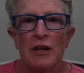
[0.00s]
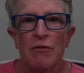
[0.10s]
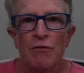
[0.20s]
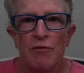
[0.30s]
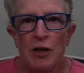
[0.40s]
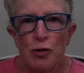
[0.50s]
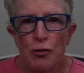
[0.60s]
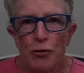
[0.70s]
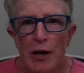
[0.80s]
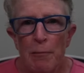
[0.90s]

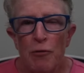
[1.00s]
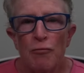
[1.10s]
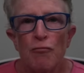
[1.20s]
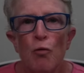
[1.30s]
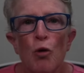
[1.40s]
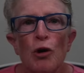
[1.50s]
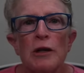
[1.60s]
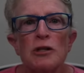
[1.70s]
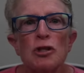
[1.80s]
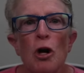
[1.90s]
Feature number
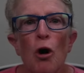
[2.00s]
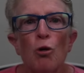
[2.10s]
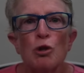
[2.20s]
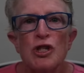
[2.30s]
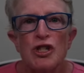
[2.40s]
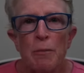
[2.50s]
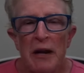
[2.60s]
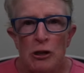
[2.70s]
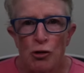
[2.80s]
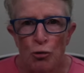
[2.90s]
four is called
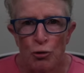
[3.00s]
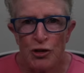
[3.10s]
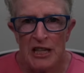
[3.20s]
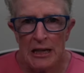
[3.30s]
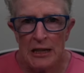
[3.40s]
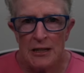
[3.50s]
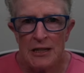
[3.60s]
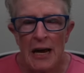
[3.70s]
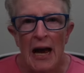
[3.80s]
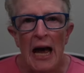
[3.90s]
spatial
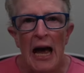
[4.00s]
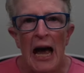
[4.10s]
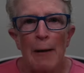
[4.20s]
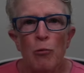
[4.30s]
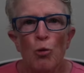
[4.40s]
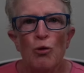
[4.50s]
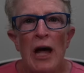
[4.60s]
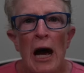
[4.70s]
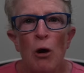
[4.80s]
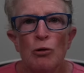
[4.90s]
scenes. Apple
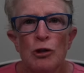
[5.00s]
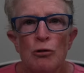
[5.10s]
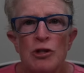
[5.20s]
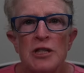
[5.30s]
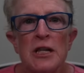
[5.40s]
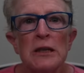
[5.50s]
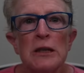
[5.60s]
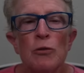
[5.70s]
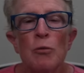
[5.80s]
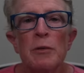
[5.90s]
now uses a
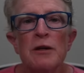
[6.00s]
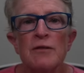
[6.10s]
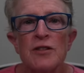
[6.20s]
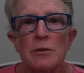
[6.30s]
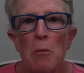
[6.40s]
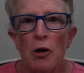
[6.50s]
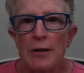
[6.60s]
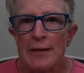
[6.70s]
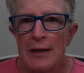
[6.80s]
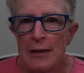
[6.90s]
little bit of
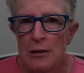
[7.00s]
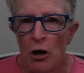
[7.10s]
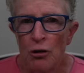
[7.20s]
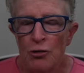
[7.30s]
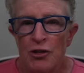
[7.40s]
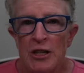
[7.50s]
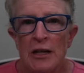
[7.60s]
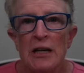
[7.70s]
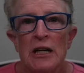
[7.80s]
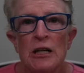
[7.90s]
smart
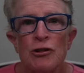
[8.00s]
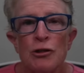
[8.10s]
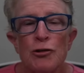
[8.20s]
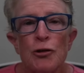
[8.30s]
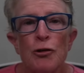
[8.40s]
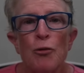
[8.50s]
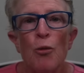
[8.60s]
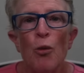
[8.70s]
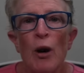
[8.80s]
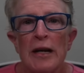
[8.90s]
technology to turn
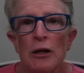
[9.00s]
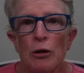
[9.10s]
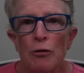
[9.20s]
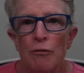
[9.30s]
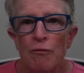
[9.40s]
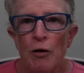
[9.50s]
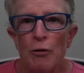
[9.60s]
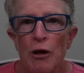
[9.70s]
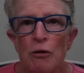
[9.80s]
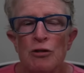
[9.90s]
regular
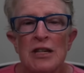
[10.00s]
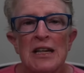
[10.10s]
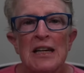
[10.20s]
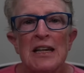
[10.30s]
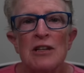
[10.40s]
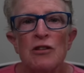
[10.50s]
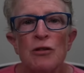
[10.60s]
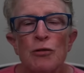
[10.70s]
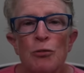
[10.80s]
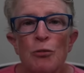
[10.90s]
photos into
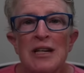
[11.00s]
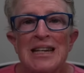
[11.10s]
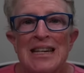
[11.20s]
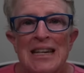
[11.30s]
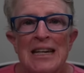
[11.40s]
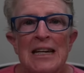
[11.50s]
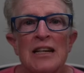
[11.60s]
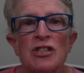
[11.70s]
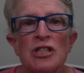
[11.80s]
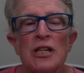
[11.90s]
3D
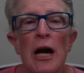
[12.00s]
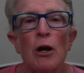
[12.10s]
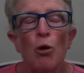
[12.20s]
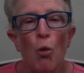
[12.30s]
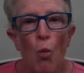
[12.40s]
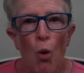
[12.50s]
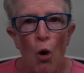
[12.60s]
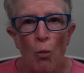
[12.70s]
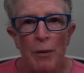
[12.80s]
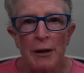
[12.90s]
style
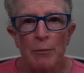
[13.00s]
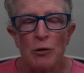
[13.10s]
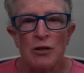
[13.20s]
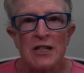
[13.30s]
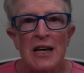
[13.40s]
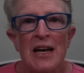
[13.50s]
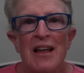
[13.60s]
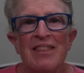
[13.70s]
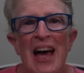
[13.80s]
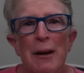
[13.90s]
wallpapers.
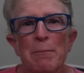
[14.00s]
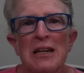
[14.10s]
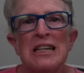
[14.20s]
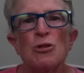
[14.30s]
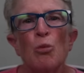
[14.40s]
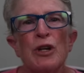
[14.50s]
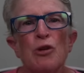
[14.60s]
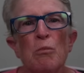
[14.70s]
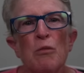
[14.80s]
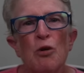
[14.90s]
That means when
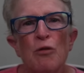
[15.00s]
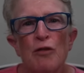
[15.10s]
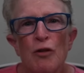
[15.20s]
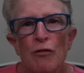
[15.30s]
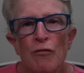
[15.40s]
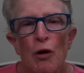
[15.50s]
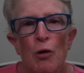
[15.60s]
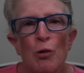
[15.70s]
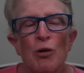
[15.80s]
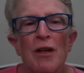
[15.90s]
you move your
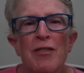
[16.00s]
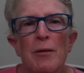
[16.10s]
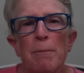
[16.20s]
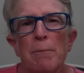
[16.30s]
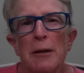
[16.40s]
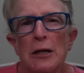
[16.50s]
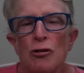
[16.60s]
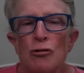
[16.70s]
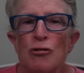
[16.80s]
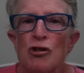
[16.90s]
phone, the
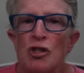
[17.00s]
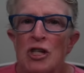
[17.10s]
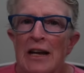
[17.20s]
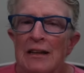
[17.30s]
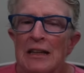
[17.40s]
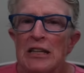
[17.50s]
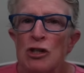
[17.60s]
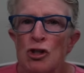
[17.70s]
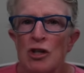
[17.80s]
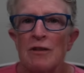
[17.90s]
picture gently
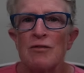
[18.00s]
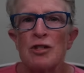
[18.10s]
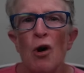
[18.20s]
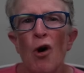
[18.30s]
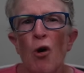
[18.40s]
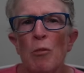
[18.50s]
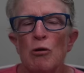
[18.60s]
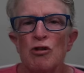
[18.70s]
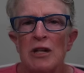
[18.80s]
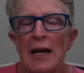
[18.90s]
shifts
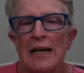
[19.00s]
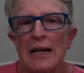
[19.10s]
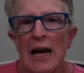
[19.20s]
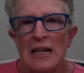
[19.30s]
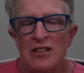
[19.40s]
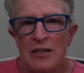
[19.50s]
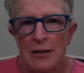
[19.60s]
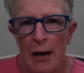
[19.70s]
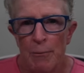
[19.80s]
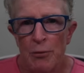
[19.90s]
almost like it has
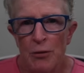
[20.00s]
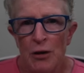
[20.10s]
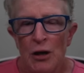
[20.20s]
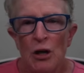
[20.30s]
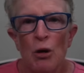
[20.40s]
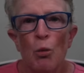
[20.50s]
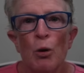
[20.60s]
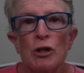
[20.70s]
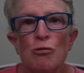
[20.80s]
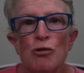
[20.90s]
depth.
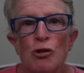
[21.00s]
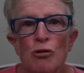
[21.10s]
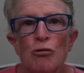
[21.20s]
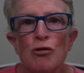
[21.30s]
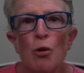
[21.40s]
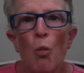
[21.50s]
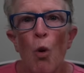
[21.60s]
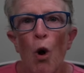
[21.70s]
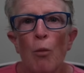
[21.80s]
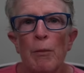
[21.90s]
When you choose a
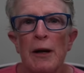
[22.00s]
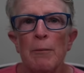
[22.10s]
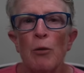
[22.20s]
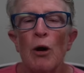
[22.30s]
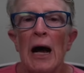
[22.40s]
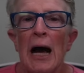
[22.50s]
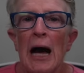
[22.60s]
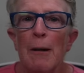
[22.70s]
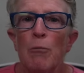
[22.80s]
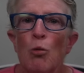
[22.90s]
wallpaper,
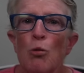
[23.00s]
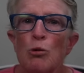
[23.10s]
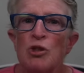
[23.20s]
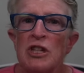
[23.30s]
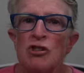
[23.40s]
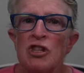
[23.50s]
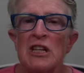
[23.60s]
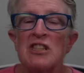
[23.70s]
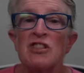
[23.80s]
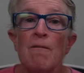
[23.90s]
Apple will
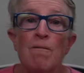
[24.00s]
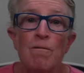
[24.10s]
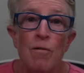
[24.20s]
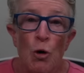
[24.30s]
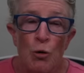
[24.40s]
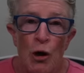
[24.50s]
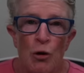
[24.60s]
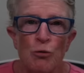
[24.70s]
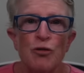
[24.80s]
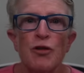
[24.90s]
suggest
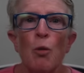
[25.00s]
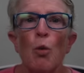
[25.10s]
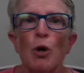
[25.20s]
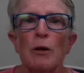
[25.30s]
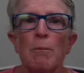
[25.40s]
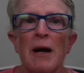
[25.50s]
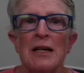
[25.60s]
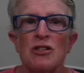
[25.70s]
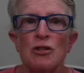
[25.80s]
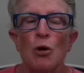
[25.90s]
photos that work
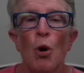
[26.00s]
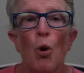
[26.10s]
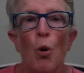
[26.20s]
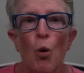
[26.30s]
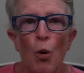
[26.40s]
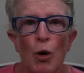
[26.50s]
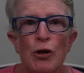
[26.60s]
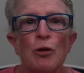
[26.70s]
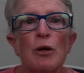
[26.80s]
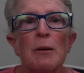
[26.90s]
best, or
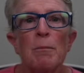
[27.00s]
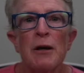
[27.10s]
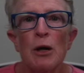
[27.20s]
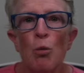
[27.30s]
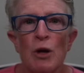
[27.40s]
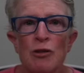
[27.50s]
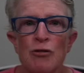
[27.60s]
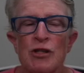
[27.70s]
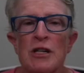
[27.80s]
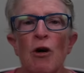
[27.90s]
you can pick one
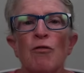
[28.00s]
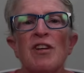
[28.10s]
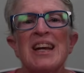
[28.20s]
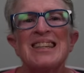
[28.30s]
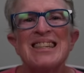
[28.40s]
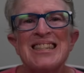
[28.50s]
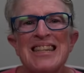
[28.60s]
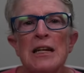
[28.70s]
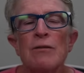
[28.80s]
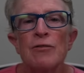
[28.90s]
yourself and
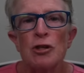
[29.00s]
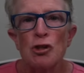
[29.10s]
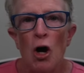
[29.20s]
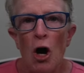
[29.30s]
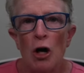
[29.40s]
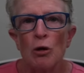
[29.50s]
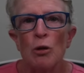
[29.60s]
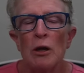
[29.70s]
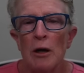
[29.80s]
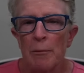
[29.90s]
see if the
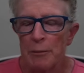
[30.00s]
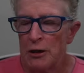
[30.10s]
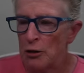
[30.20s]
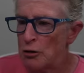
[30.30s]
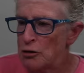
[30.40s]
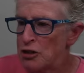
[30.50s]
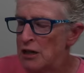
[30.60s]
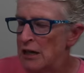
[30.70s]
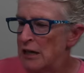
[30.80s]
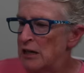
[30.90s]
toggle appears.
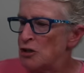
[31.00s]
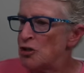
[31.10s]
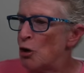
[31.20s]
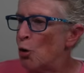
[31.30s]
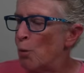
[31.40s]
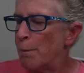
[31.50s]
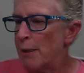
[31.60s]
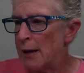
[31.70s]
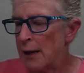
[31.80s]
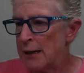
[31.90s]
So
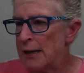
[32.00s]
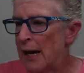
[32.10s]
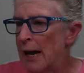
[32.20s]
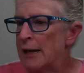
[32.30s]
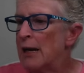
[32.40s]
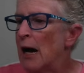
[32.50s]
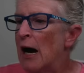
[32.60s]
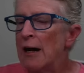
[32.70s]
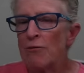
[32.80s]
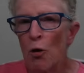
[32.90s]
Again,
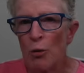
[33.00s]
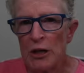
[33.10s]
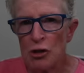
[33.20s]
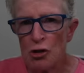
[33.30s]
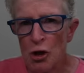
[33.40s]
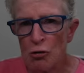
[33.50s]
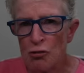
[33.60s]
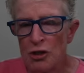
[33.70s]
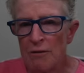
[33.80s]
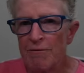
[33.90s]
I've already
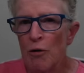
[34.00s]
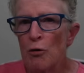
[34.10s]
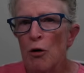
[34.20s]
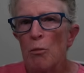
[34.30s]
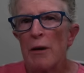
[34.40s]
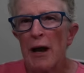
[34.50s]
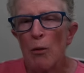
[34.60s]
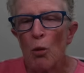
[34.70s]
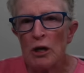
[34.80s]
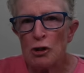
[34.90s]
chosen a photo, but I
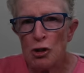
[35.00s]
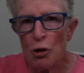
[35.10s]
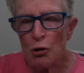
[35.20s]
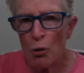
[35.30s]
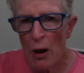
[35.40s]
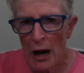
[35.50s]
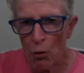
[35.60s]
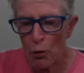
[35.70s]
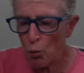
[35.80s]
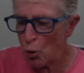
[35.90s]
want to show you
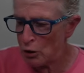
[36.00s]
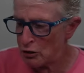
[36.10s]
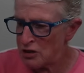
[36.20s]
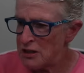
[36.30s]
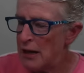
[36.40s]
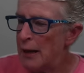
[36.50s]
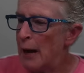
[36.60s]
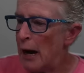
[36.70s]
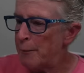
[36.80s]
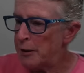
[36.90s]
how it works.
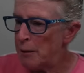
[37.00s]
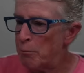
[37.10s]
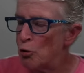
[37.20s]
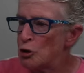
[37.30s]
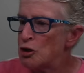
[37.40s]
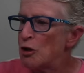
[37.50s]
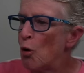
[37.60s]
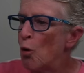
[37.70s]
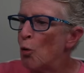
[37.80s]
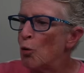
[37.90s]
I'm going to push and
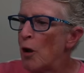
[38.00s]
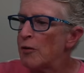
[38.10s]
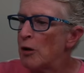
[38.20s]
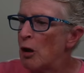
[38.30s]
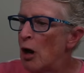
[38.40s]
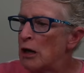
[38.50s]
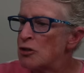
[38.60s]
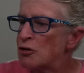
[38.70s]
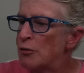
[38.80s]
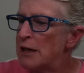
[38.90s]
hold on the lock
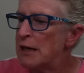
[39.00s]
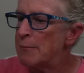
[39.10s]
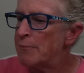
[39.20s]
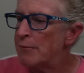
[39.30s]
screen.